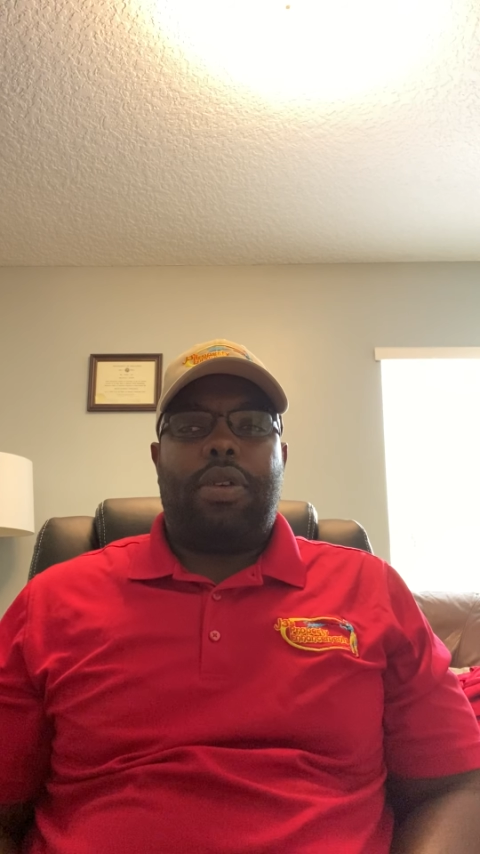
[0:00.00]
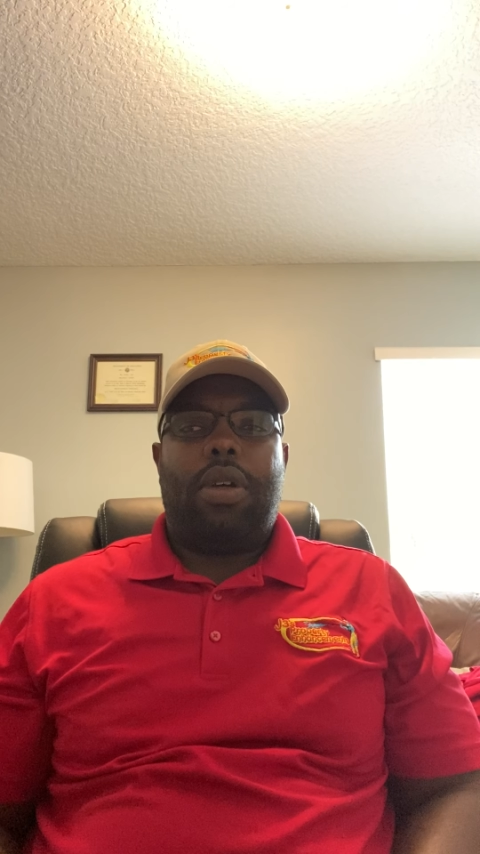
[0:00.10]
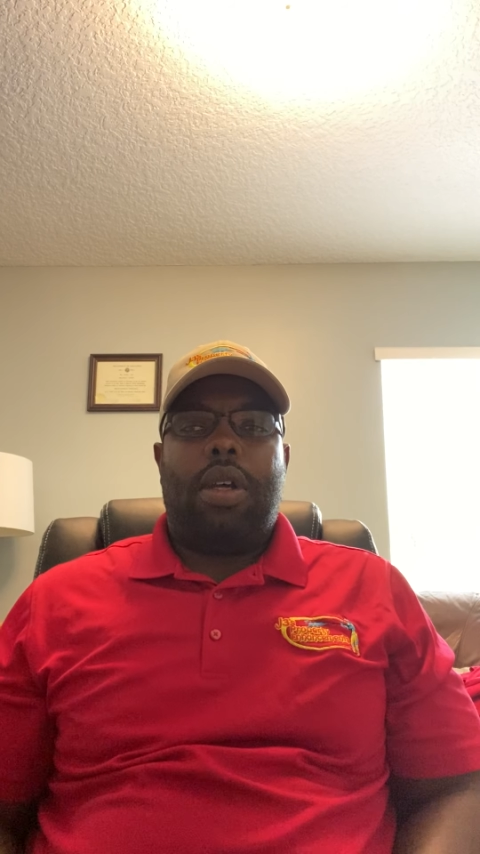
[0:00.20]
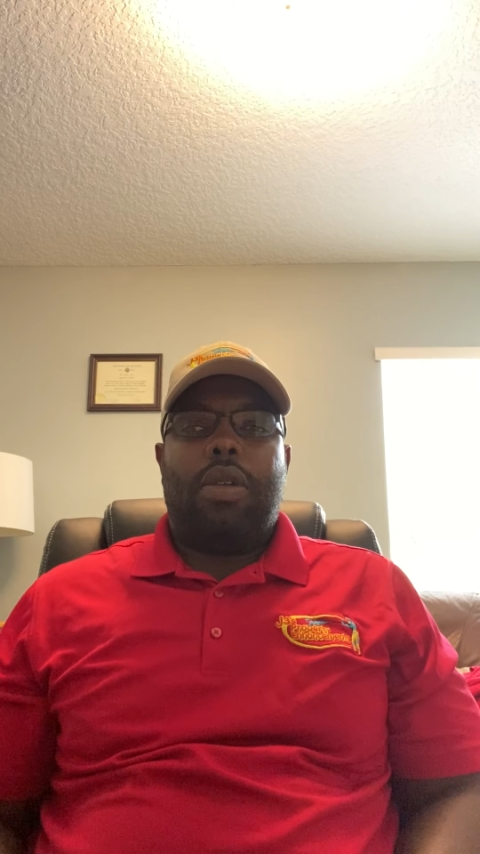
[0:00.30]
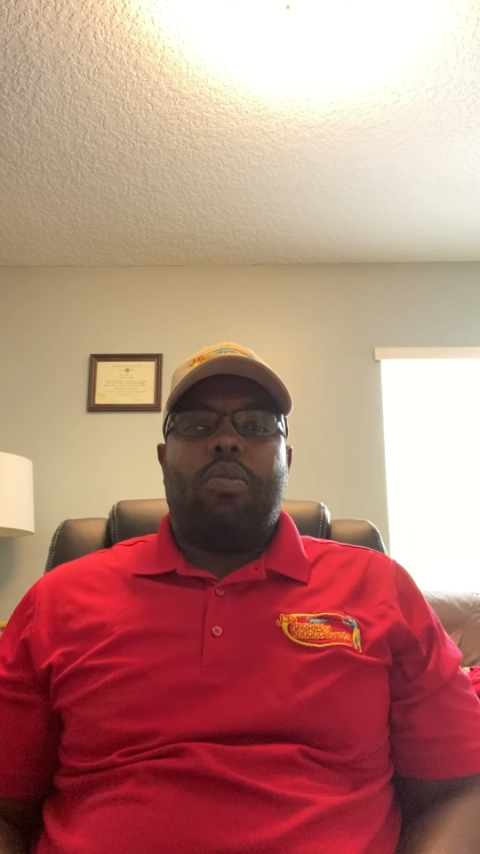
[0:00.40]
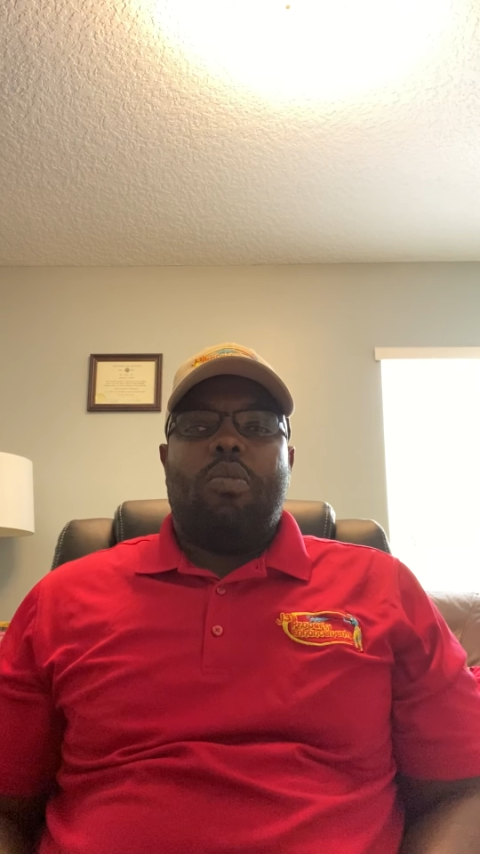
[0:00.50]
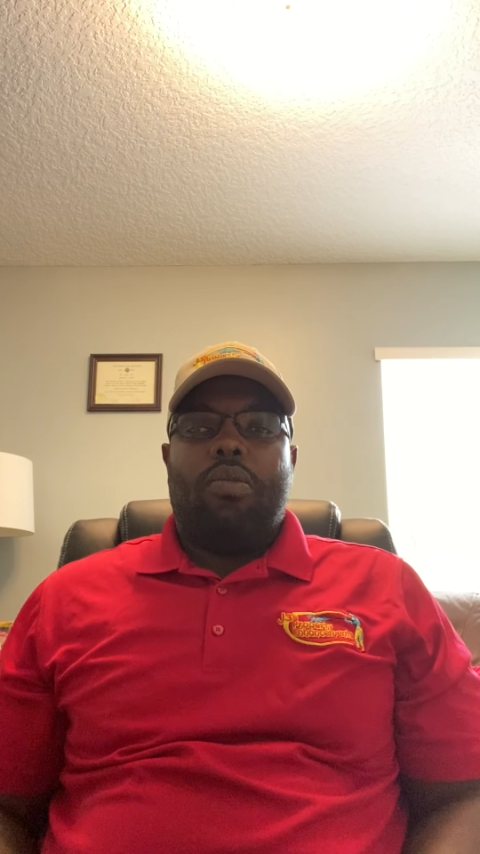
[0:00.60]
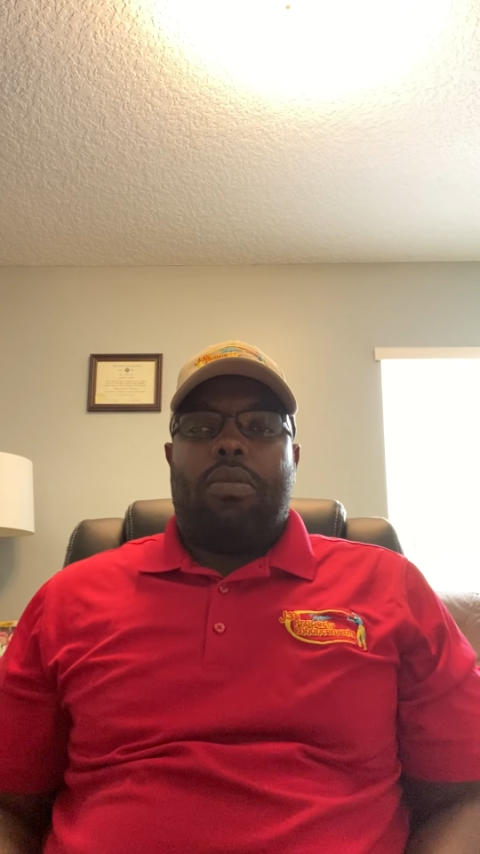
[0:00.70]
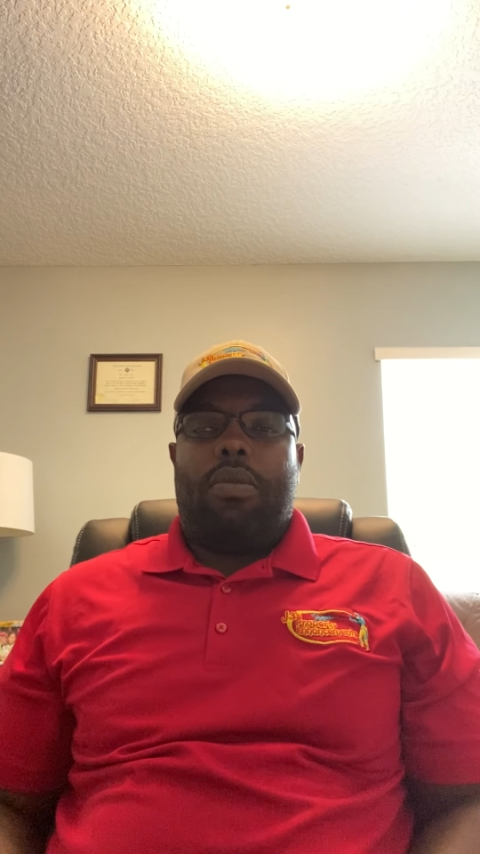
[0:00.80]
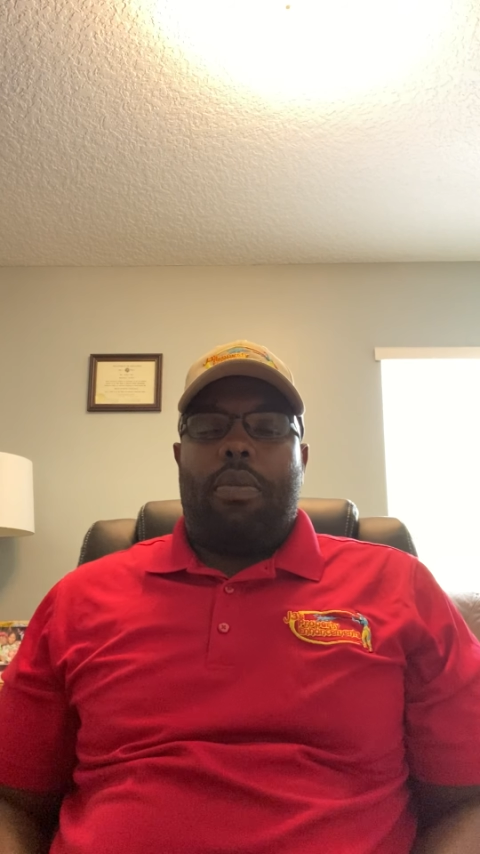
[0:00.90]
you.
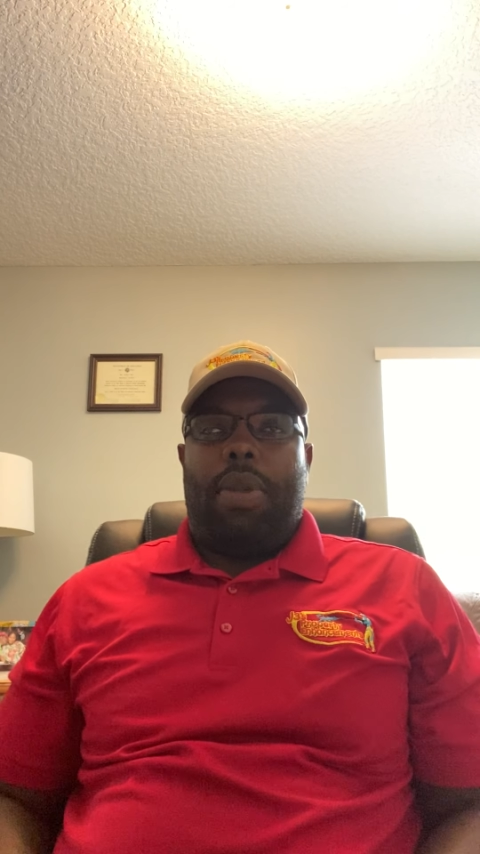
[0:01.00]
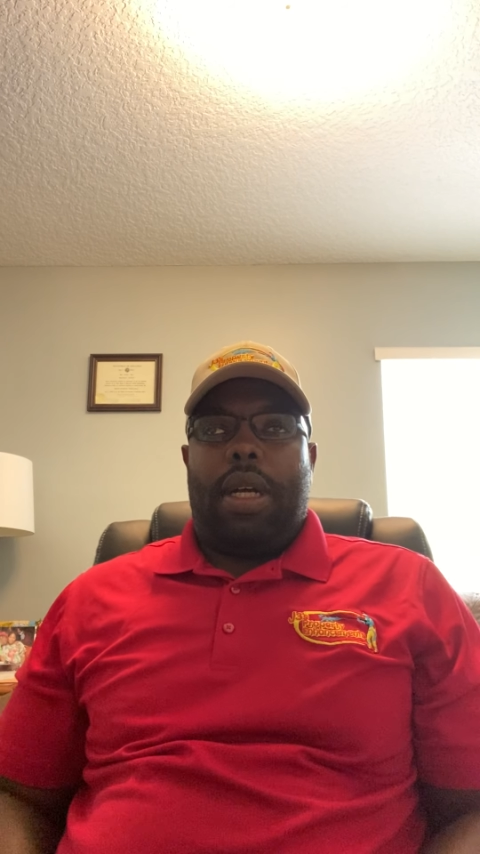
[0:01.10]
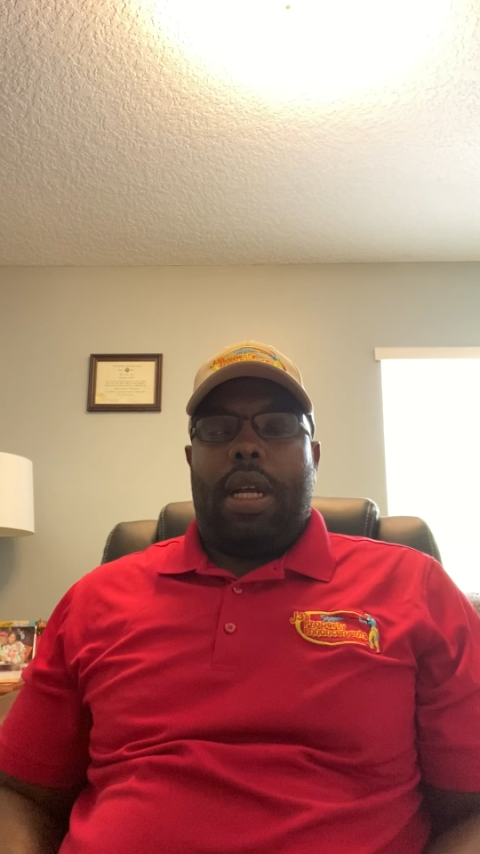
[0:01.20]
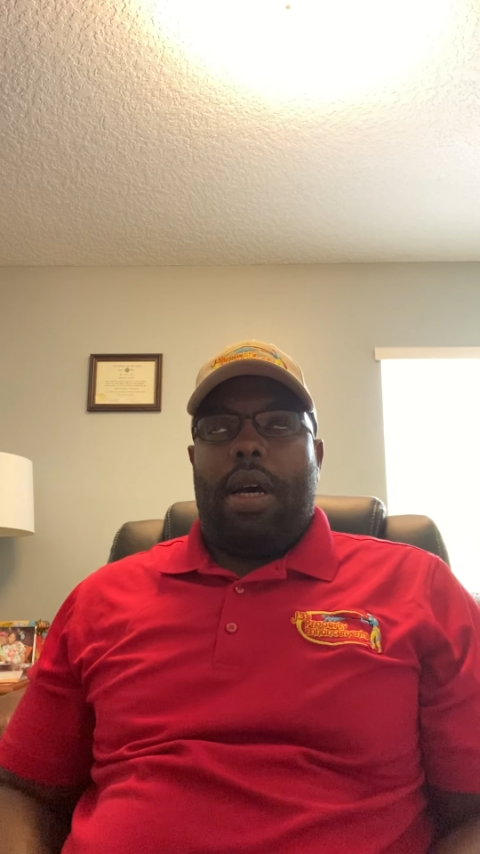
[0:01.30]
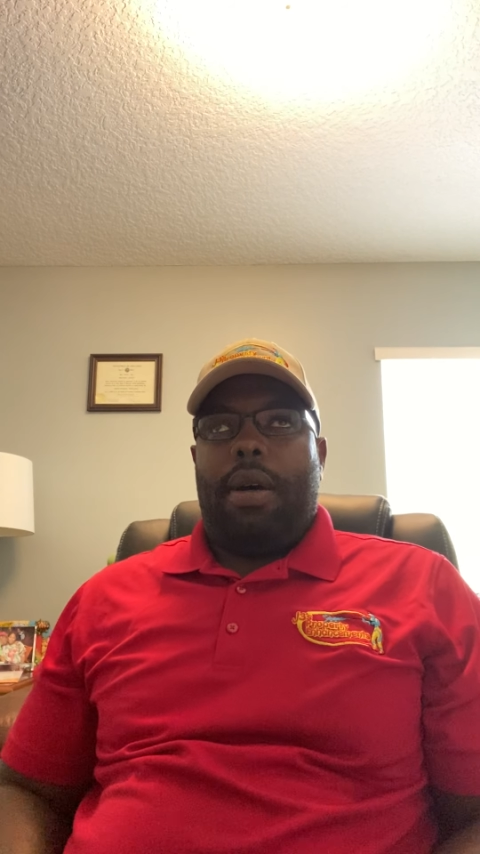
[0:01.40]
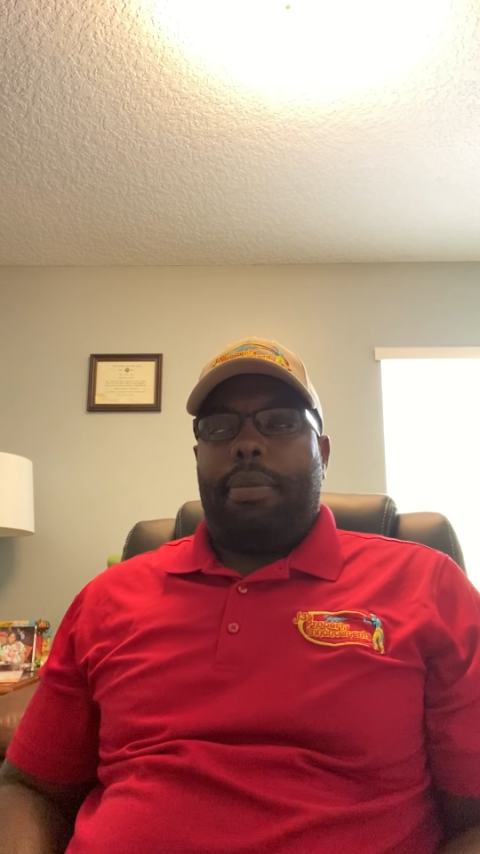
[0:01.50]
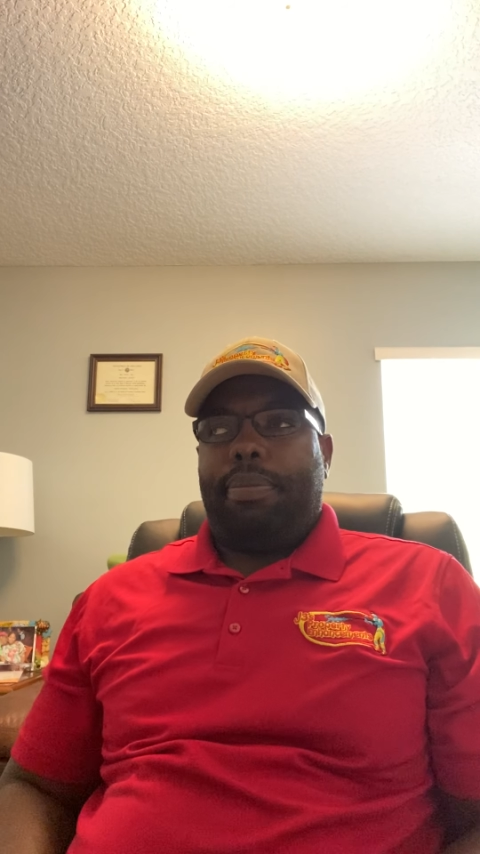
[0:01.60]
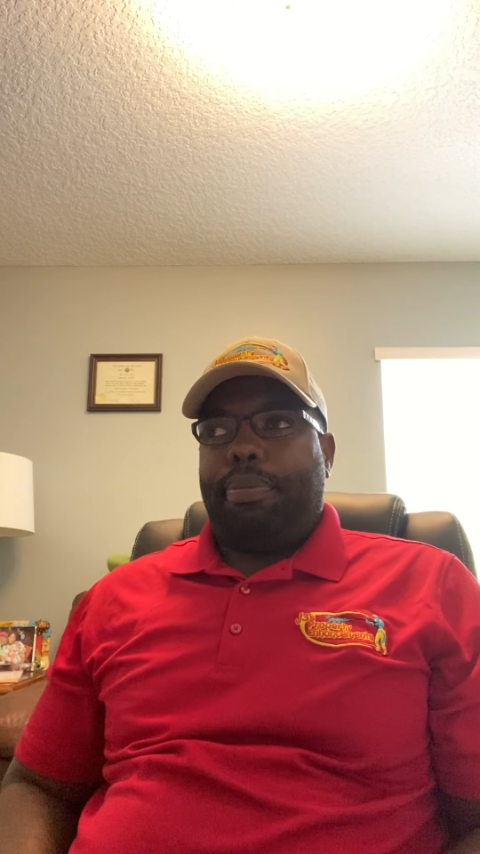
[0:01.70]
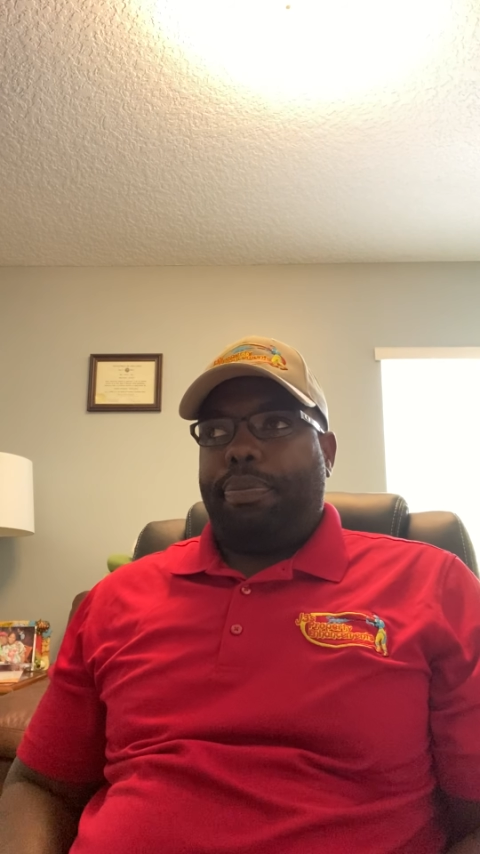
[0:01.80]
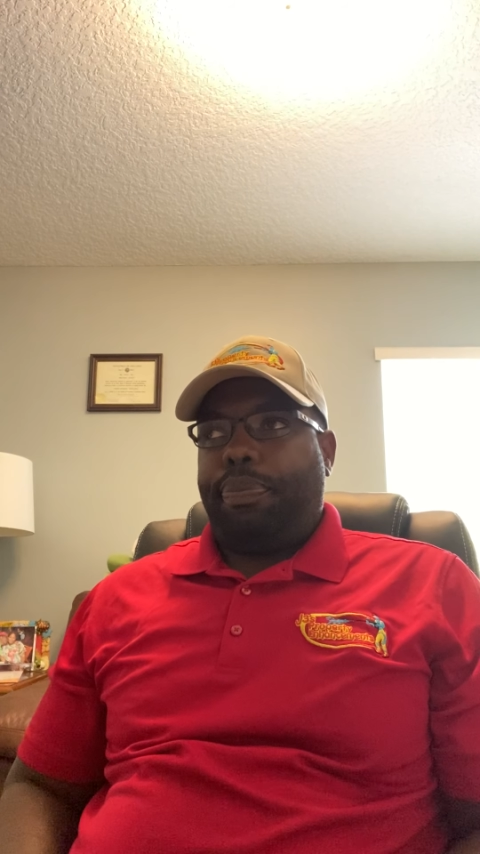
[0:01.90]
But um,